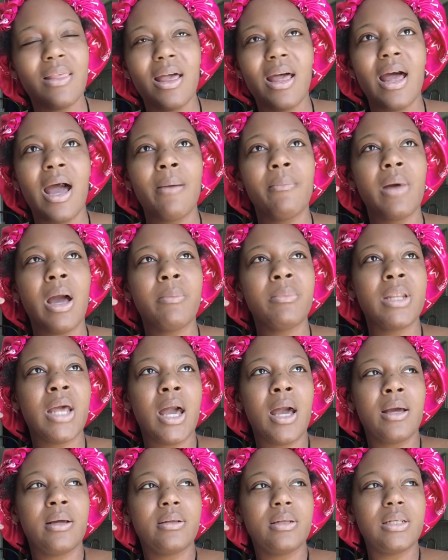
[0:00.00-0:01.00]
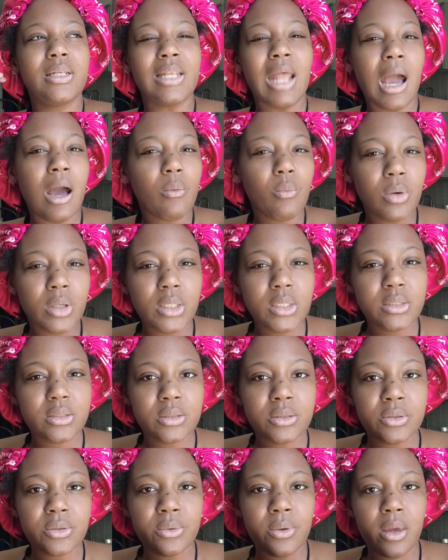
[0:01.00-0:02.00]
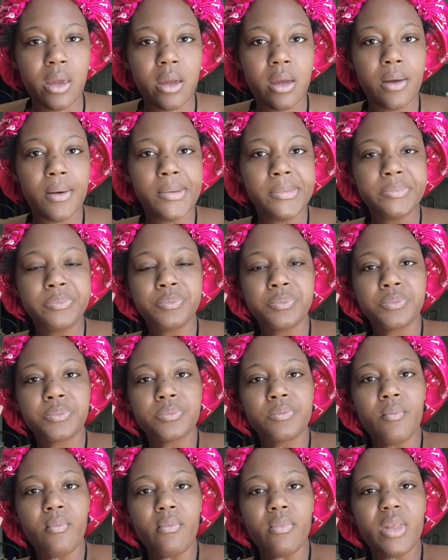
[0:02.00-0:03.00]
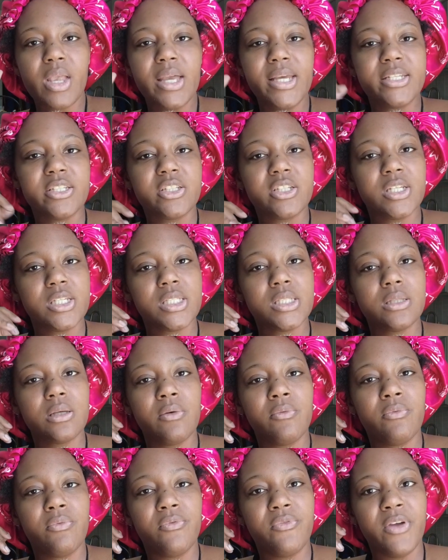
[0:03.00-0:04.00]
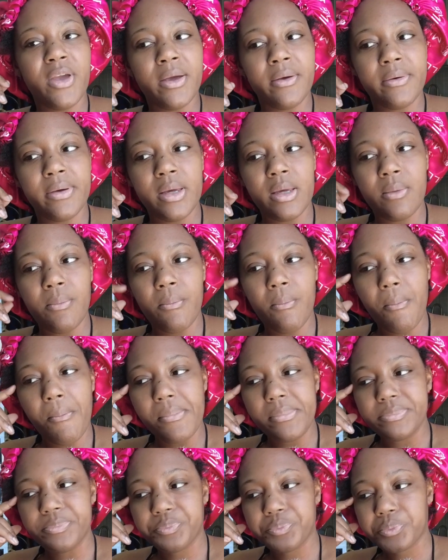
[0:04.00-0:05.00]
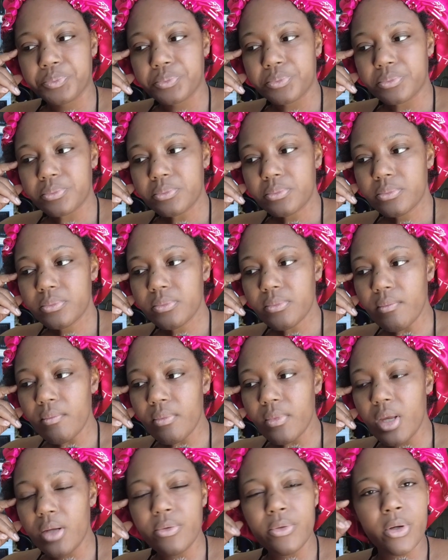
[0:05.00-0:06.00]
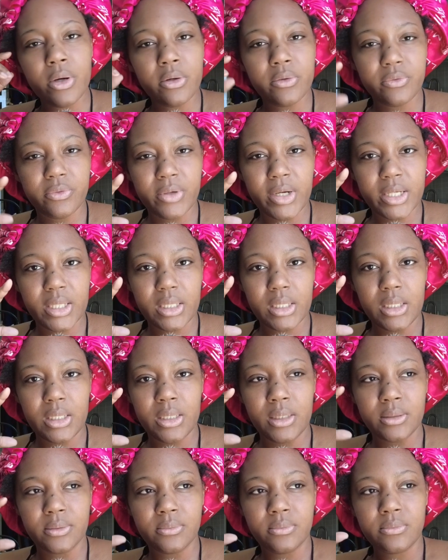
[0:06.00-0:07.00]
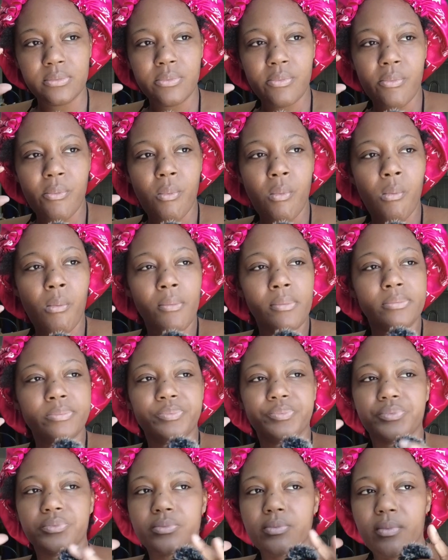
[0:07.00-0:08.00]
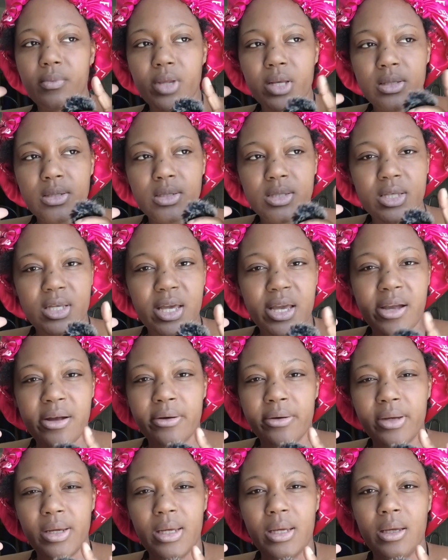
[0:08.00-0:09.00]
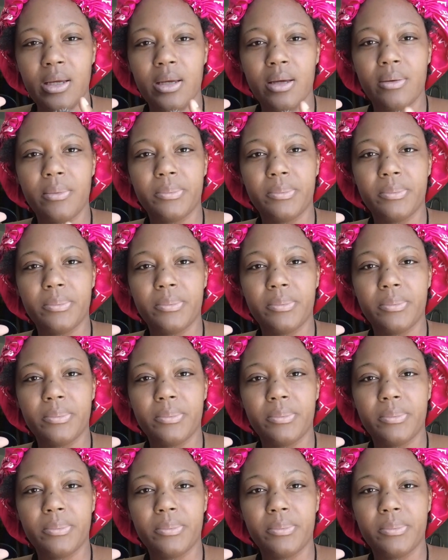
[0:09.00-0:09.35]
I'm not wanting to do it. It's just a very nerve-wracking, scary,